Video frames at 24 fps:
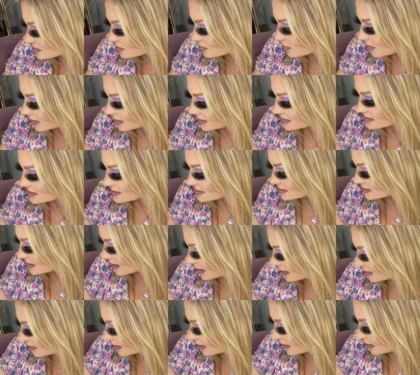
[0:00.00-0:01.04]
wanted to
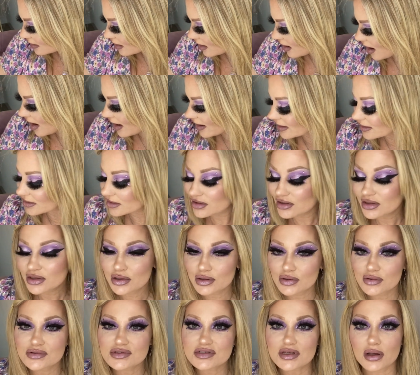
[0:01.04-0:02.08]
say that I
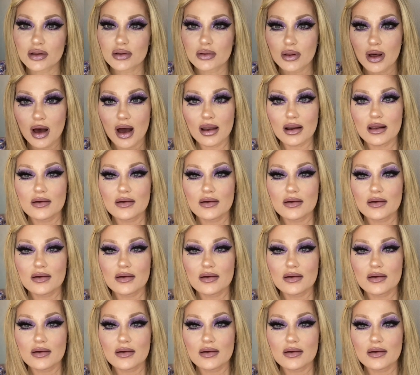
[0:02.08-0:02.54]
use a lot